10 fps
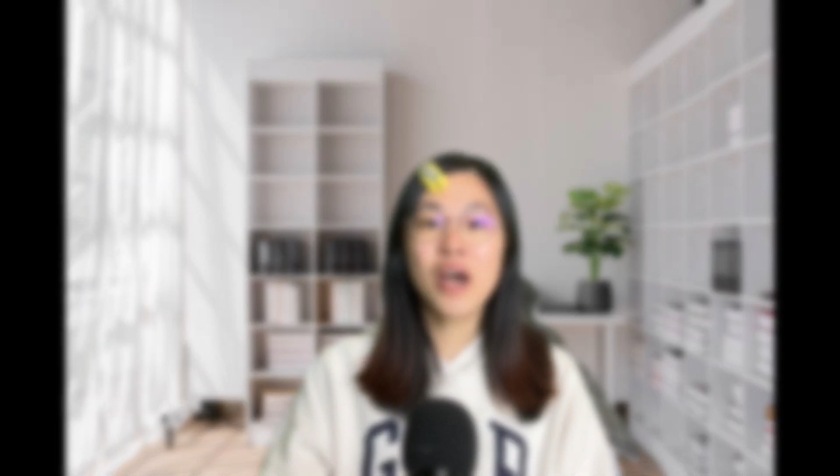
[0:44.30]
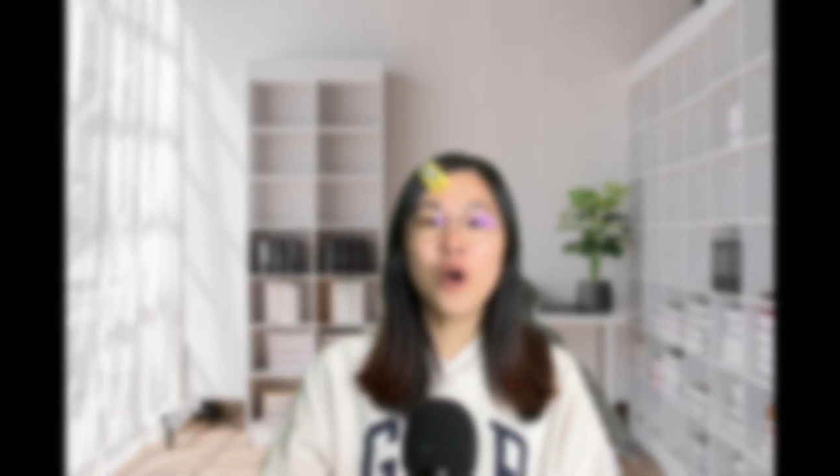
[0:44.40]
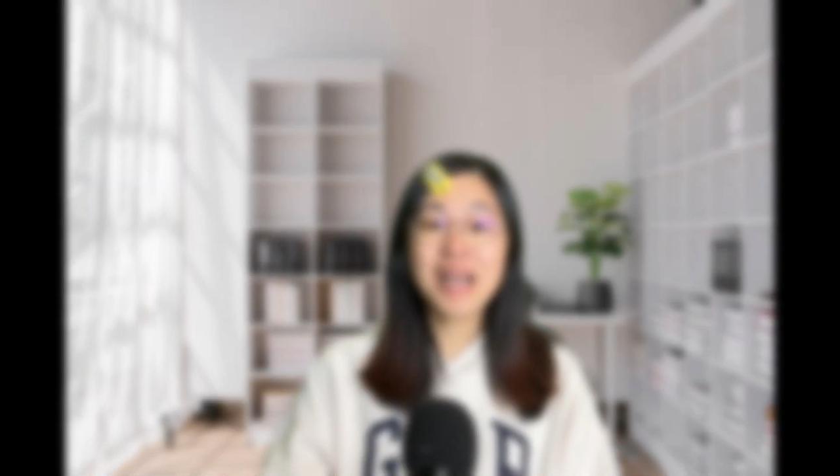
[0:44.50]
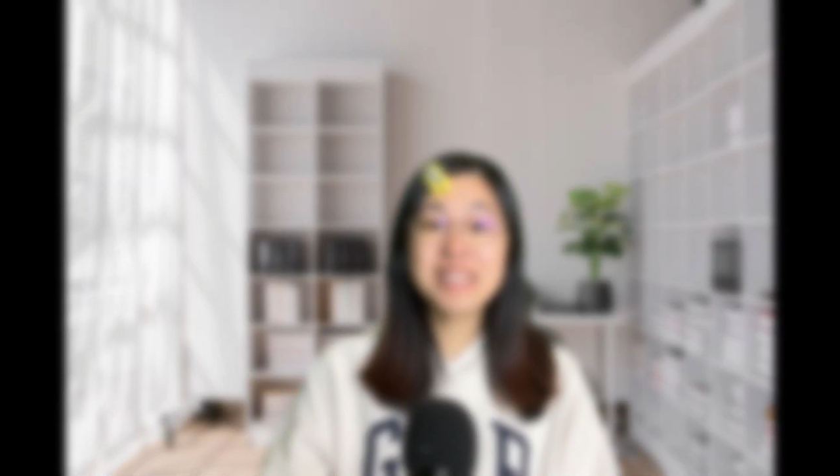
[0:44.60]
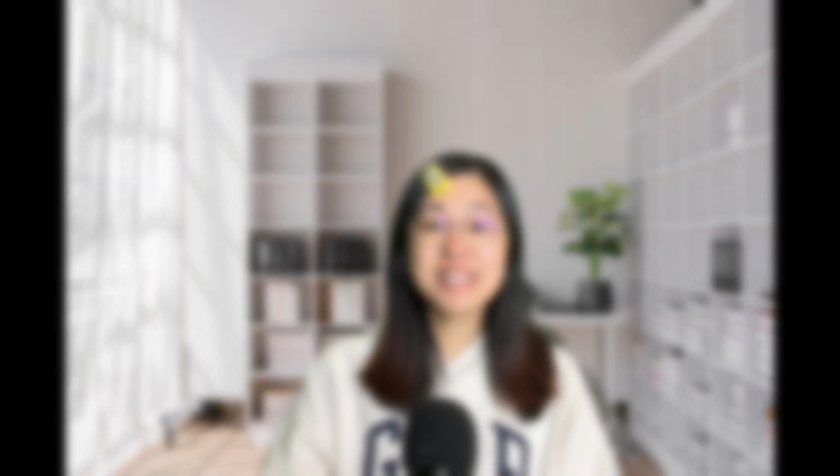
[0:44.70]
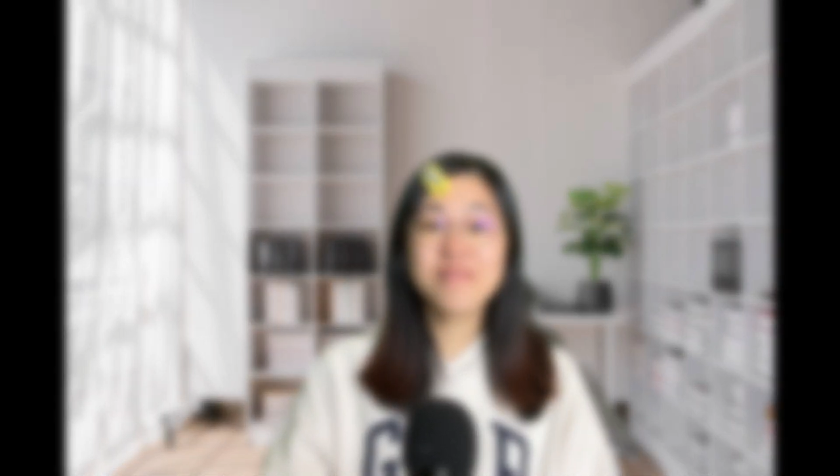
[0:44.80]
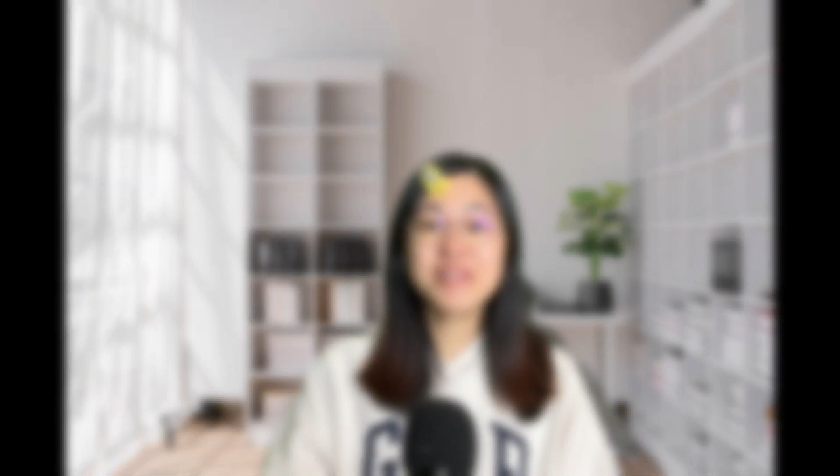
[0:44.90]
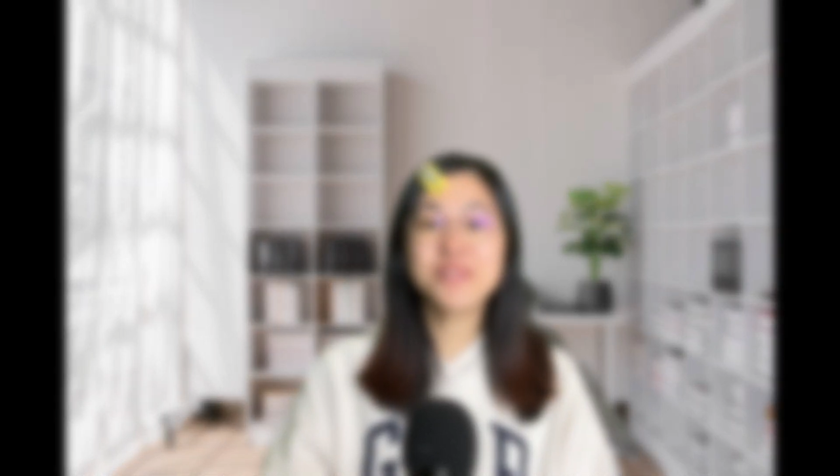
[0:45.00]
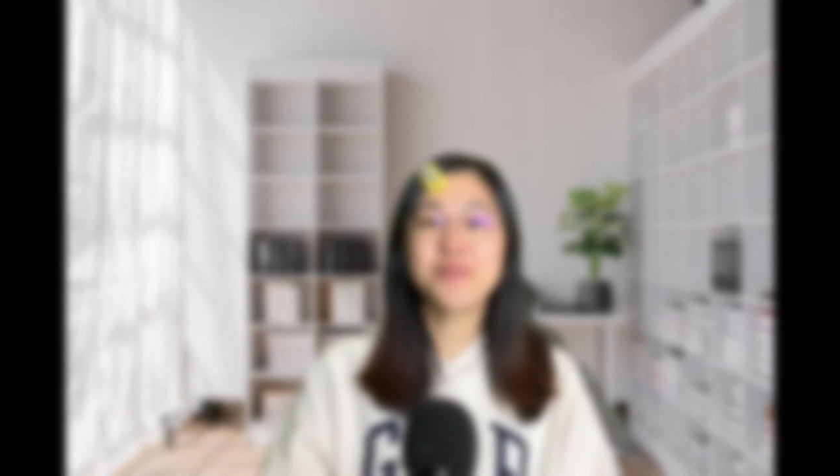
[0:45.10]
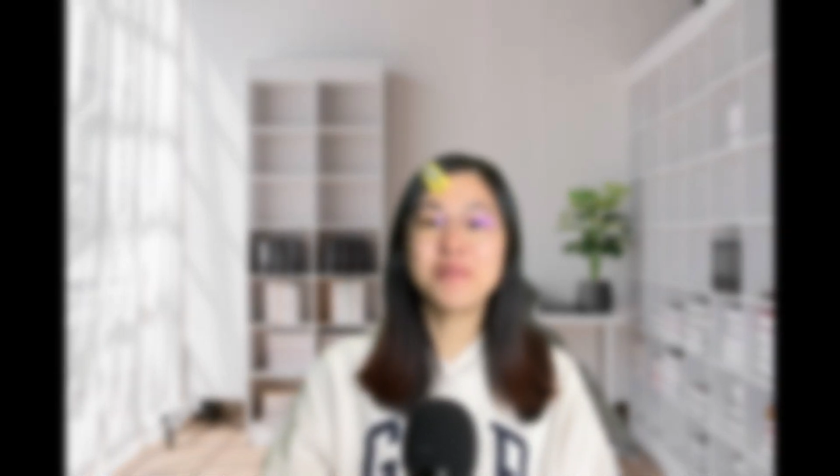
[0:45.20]
Why is
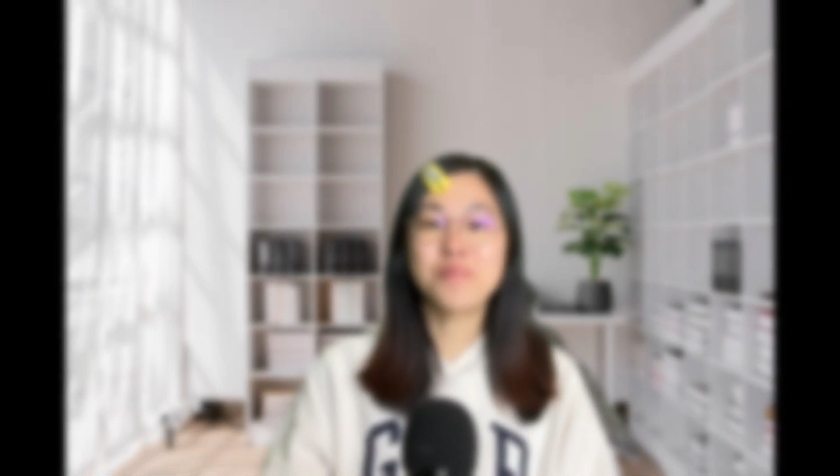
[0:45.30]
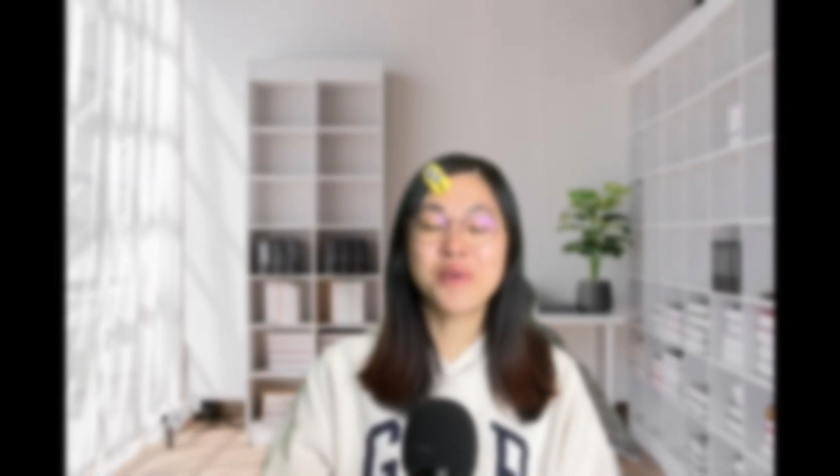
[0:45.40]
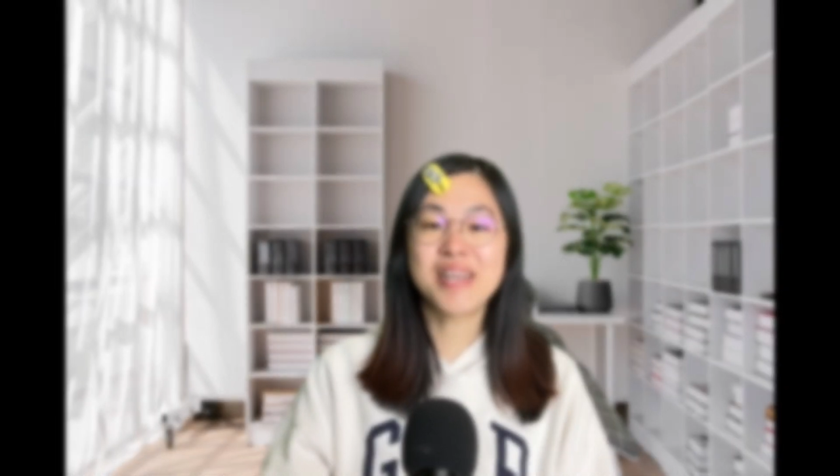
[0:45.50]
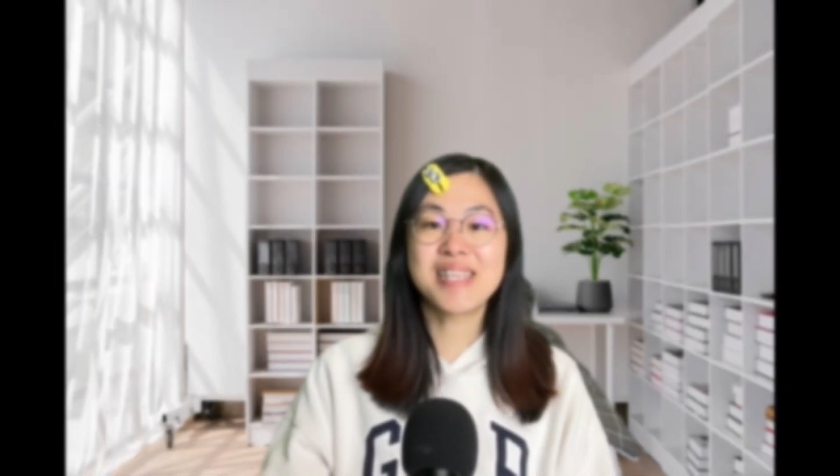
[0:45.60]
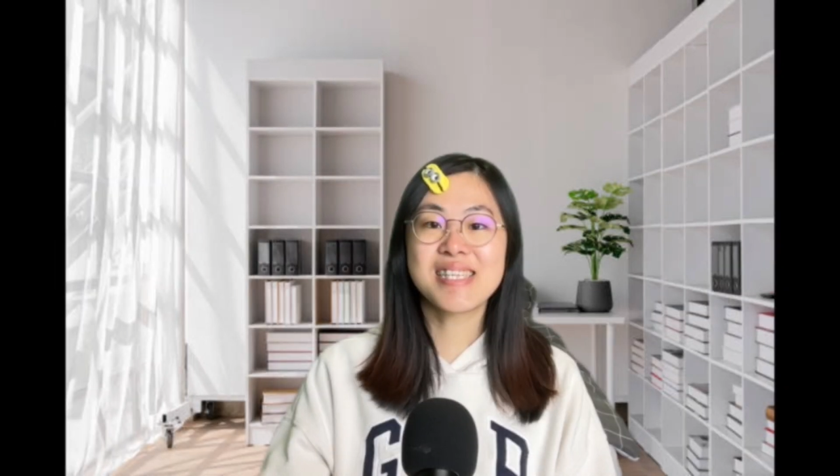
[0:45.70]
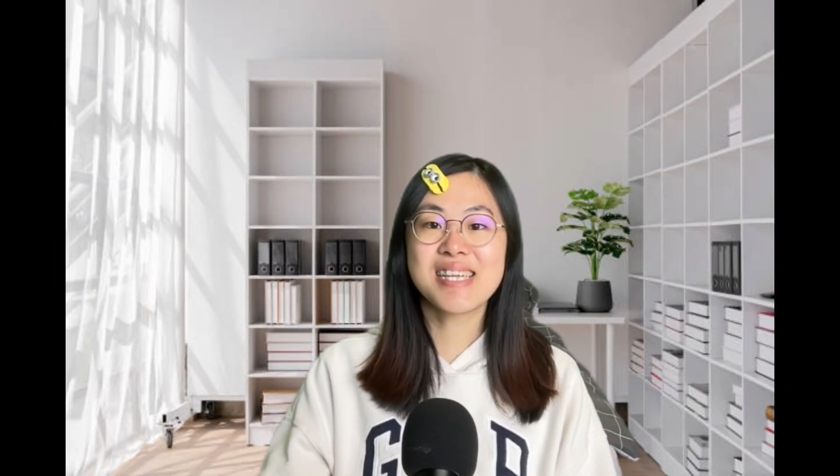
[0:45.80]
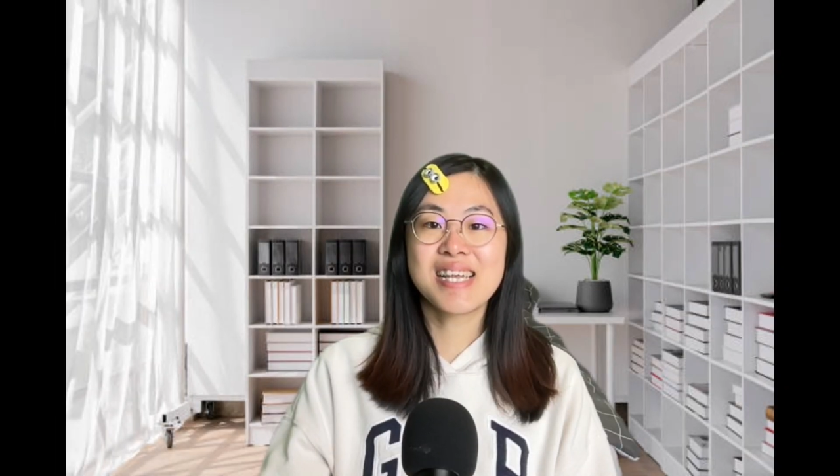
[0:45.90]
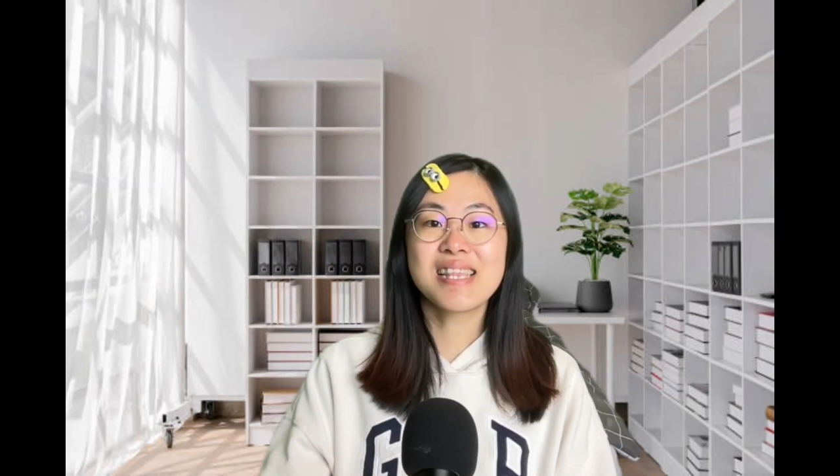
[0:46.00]
CV so important?